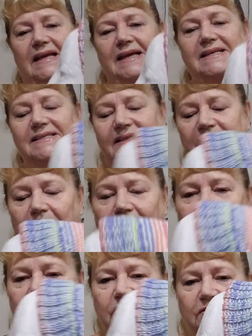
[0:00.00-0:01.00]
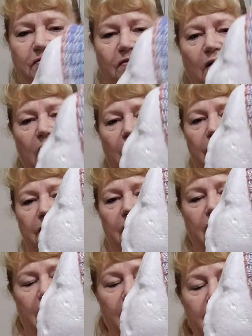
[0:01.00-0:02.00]
easy pattern to follow
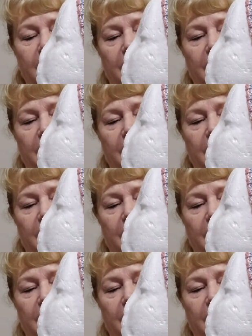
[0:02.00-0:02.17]
and a